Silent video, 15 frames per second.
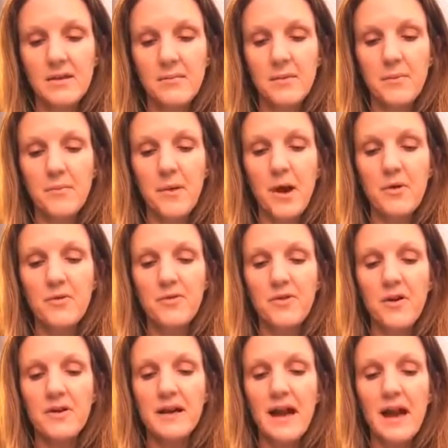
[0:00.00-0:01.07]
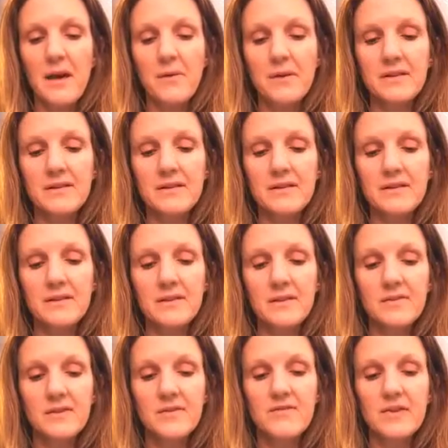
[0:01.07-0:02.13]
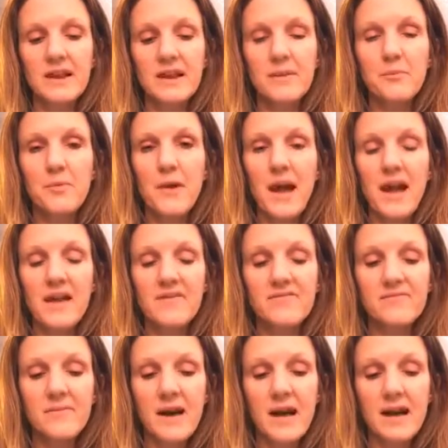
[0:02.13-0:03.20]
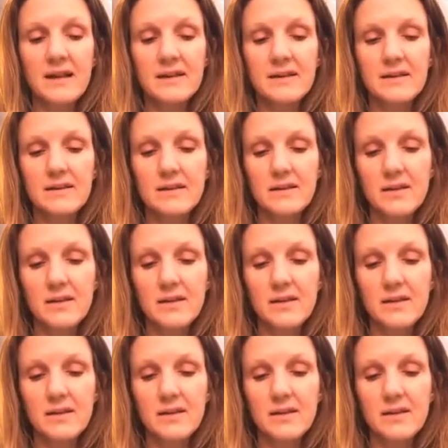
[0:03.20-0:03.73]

But both are cowards. The really brave man